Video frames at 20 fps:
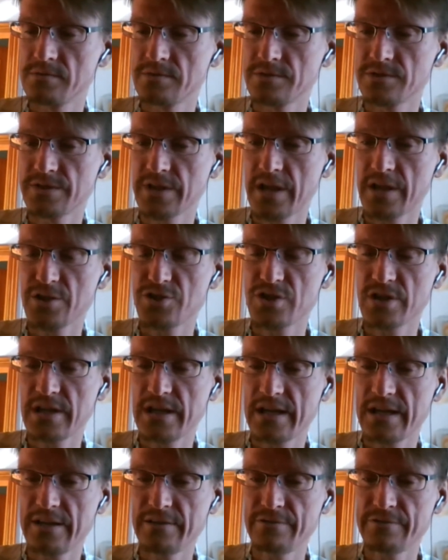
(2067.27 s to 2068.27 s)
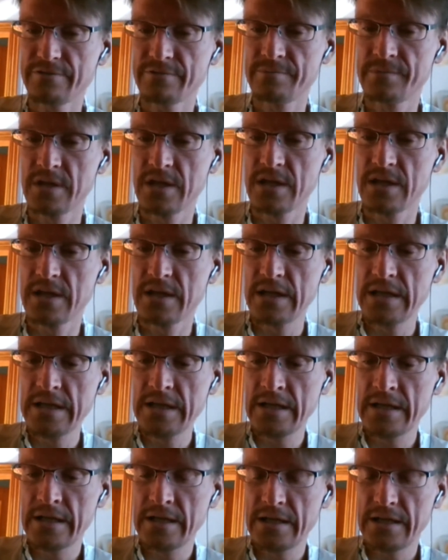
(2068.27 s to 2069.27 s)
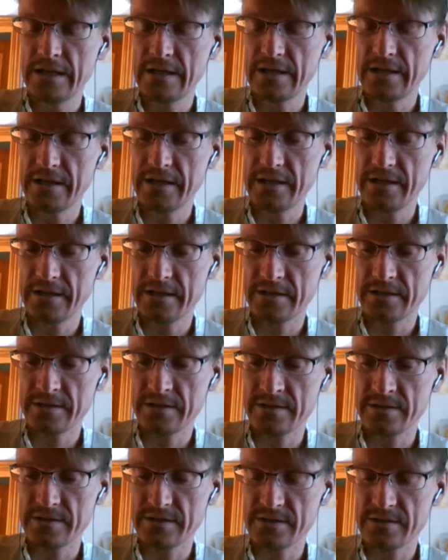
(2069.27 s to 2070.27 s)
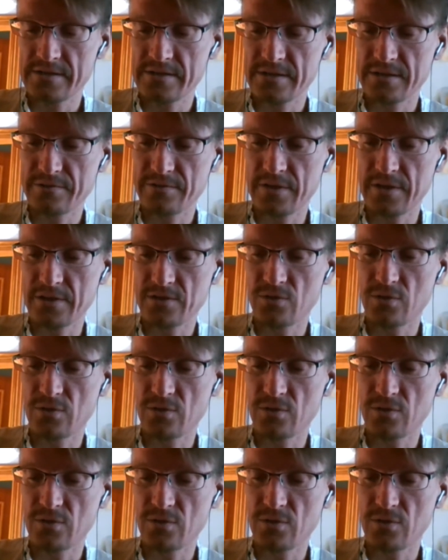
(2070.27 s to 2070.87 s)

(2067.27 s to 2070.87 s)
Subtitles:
stage in life. And it's difficult